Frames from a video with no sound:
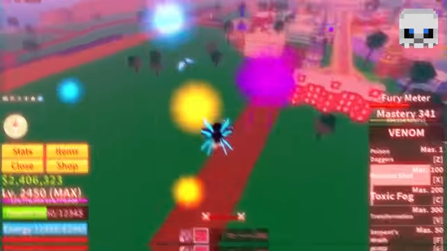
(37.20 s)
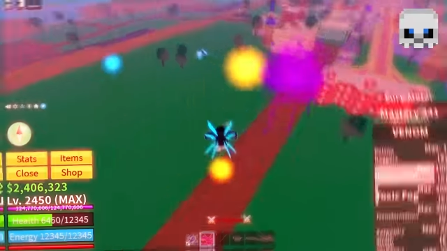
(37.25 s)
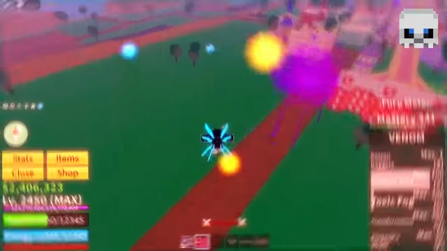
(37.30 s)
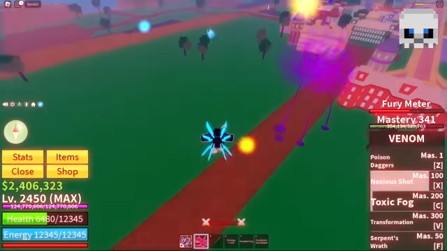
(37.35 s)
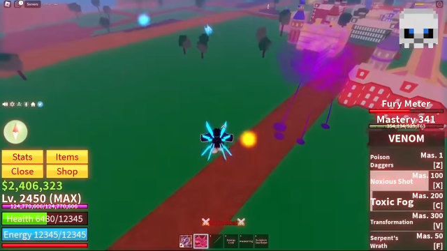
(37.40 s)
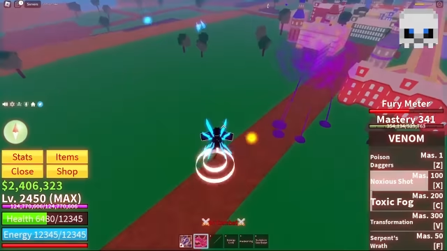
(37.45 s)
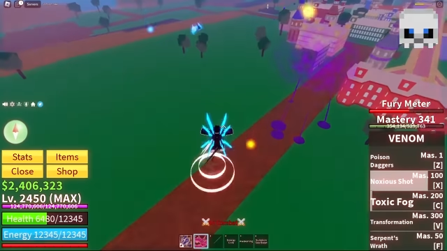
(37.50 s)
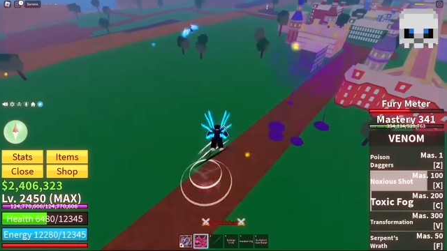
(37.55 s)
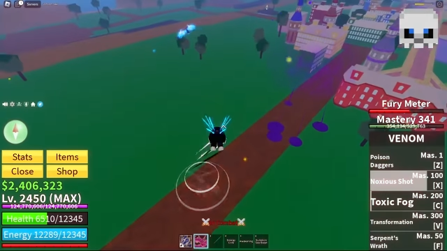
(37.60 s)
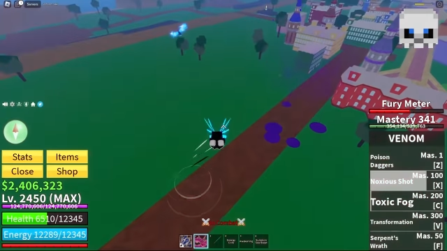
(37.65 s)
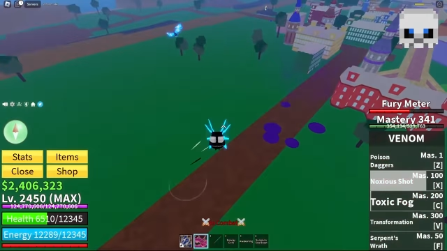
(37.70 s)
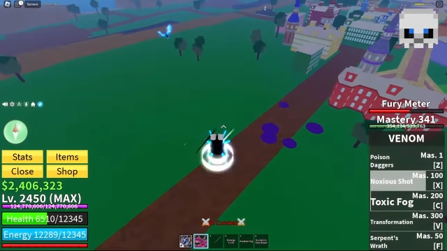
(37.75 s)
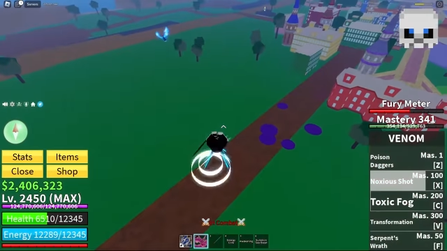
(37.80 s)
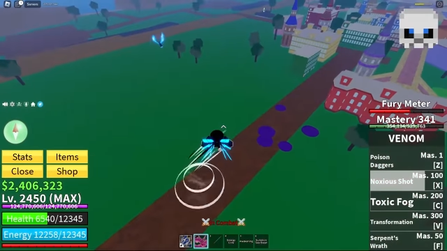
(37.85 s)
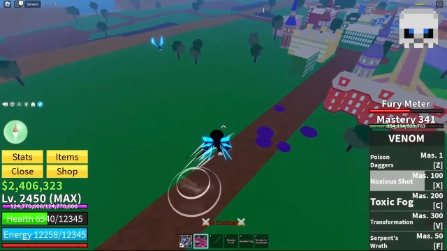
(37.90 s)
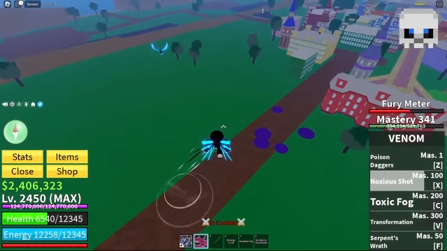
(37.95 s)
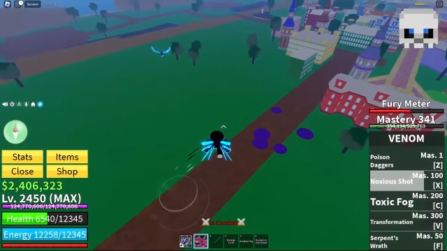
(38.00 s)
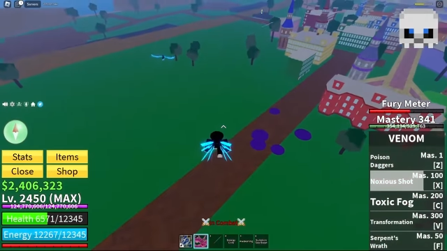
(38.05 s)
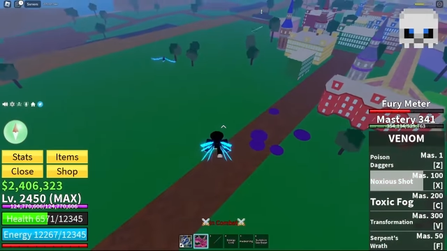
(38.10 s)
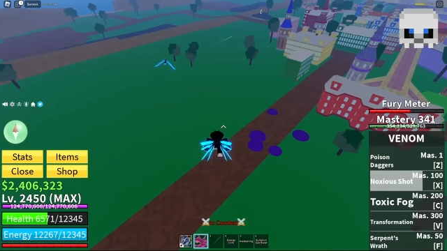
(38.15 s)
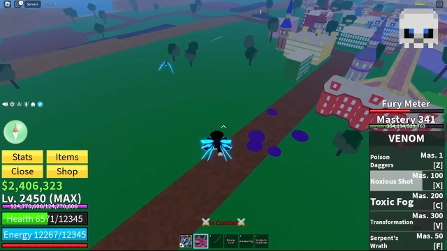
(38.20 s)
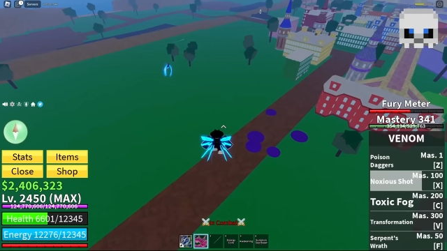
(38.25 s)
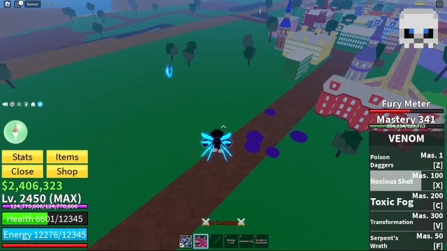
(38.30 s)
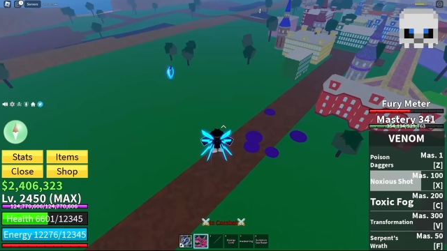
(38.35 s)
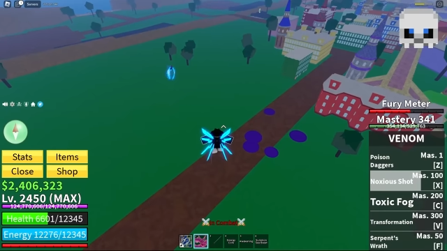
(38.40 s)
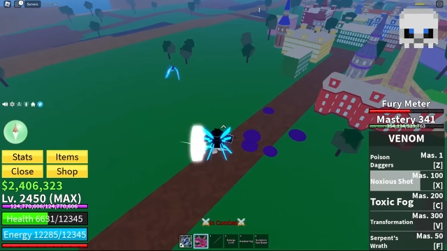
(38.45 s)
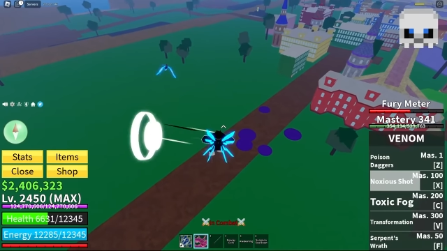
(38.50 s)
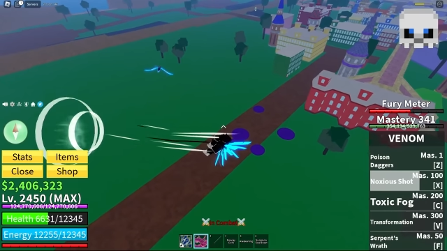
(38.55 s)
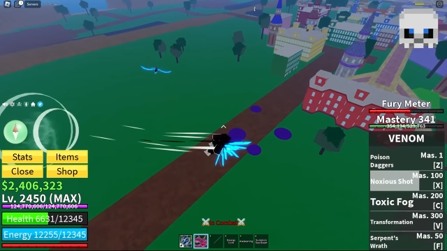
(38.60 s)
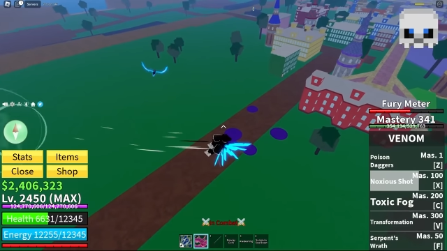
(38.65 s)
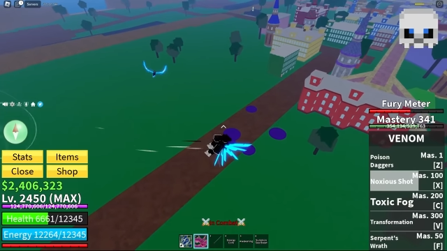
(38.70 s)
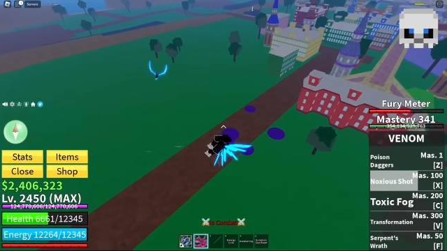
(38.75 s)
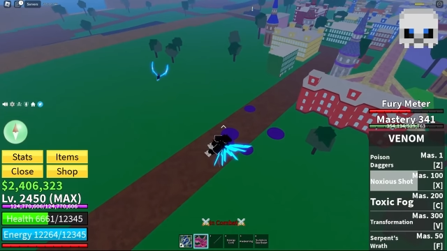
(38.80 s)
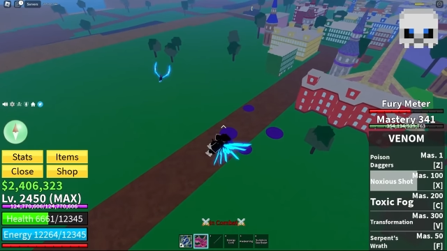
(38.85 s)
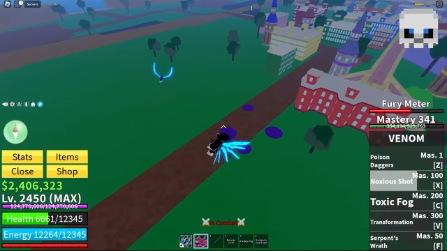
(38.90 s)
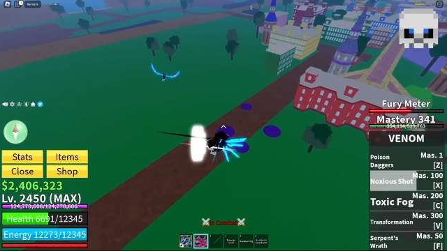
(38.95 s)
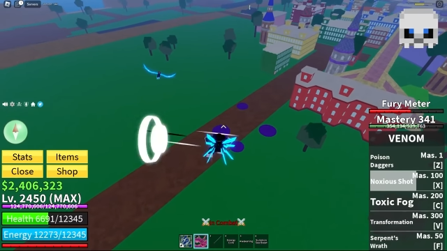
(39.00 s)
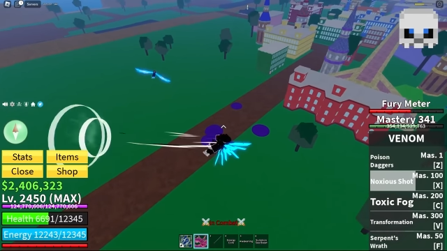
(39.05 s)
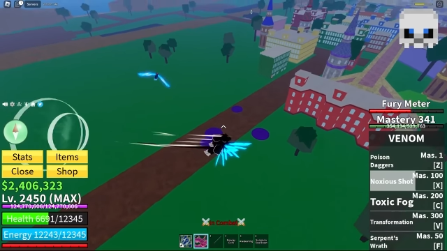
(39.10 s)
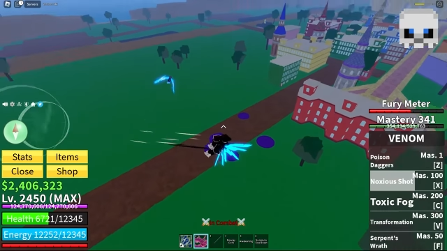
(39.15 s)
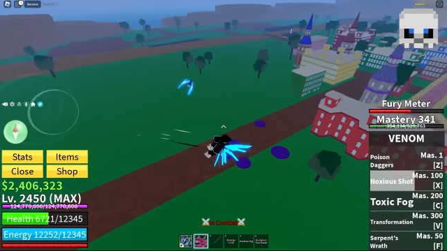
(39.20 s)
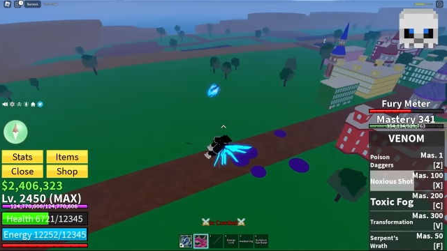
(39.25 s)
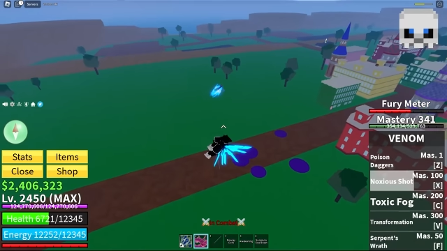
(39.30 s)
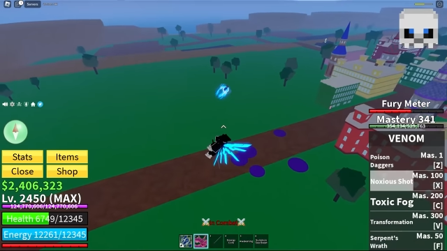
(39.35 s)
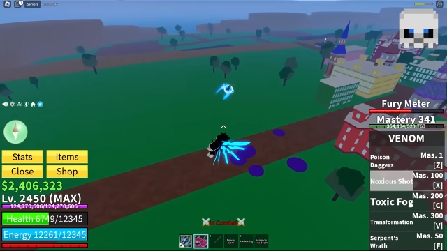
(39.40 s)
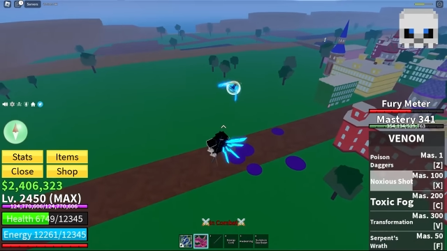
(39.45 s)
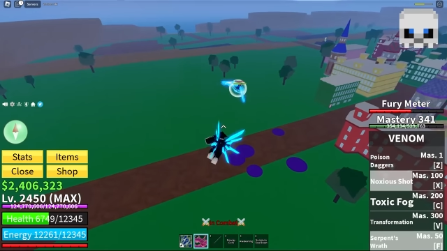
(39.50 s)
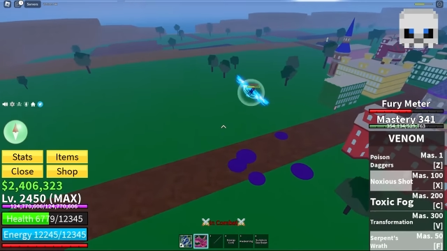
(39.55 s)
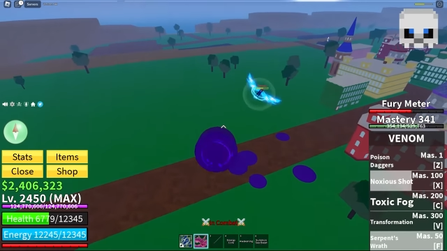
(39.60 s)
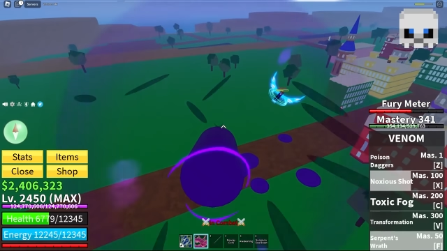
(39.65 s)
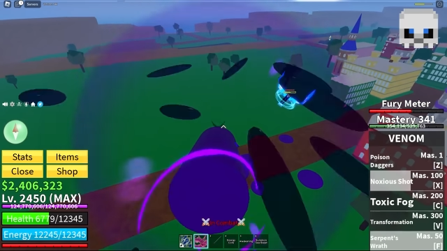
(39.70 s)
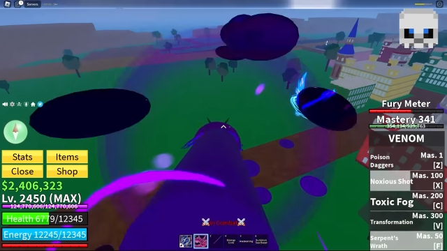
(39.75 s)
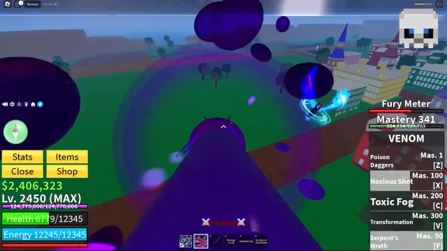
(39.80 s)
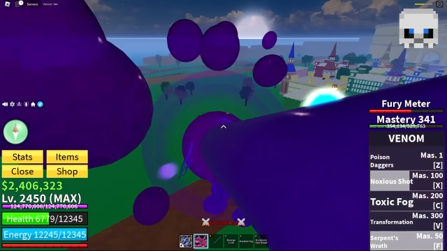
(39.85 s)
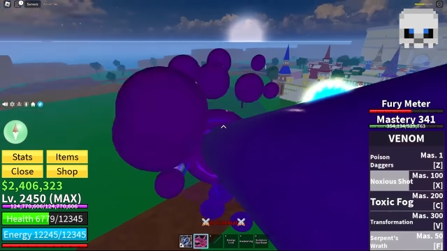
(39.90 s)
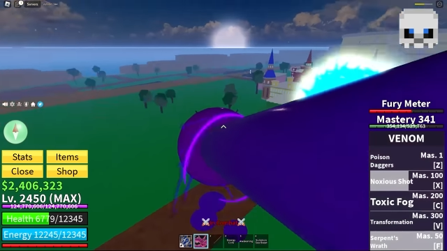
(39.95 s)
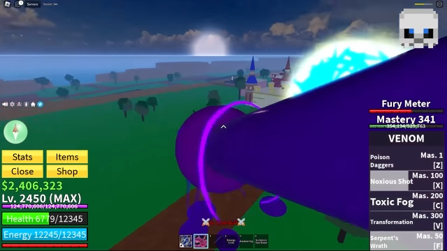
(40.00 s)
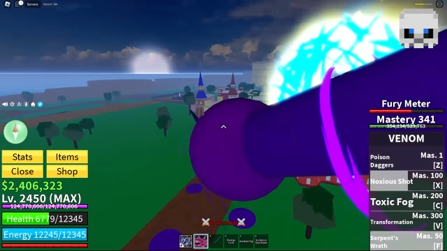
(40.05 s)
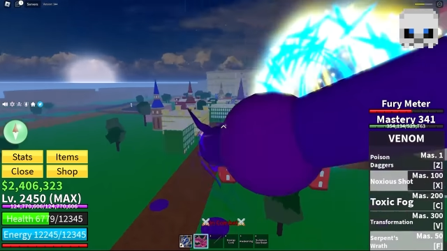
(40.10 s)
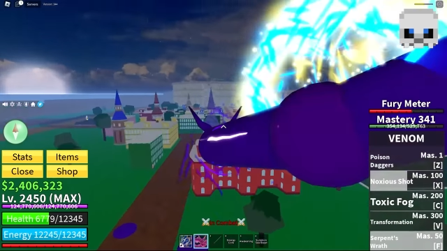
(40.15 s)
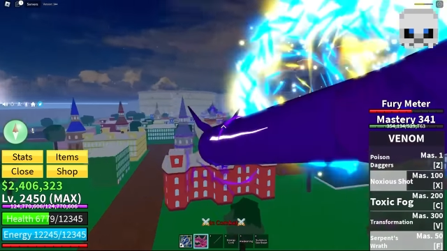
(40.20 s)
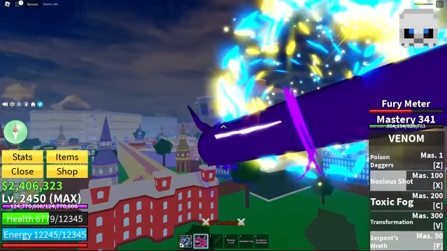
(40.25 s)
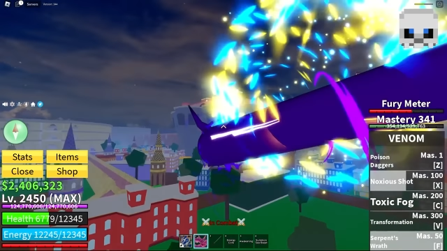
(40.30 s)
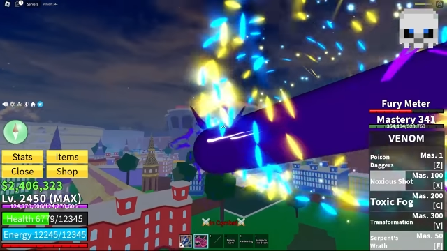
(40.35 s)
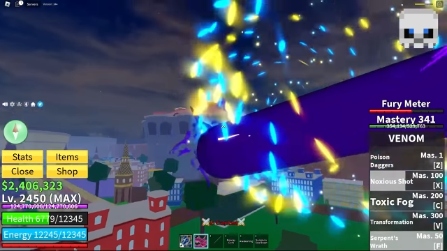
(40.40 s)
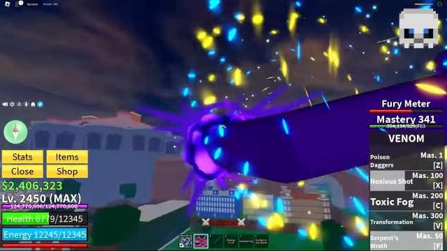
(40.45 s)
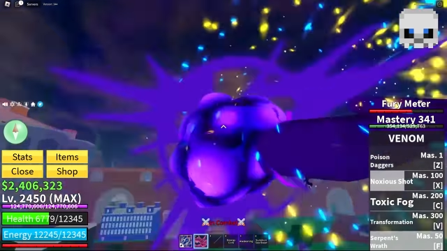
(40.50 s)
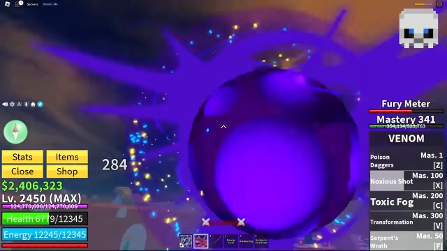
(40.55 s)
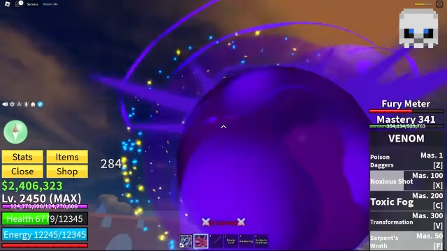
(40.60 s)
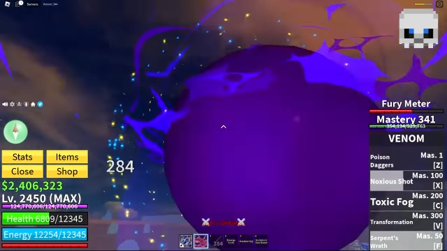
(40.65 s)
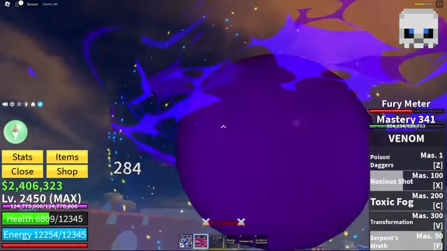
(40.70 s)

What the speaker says: Nobody's mouth can be seen.